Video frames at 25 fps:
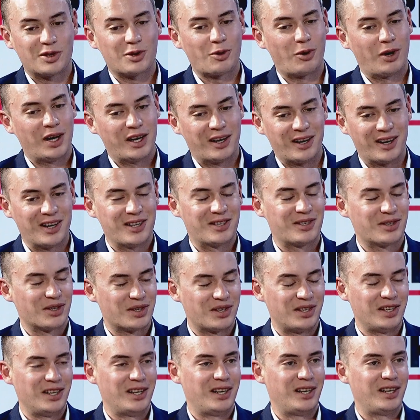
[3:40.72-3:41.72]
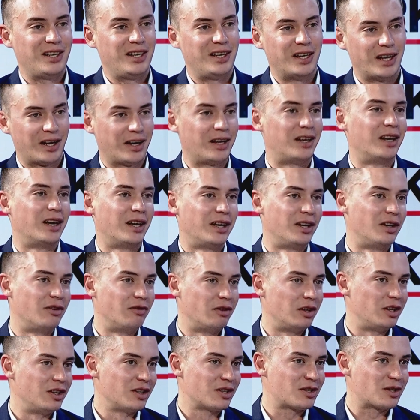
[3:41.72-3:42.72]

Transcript: quite nice to see yet again NVIDIA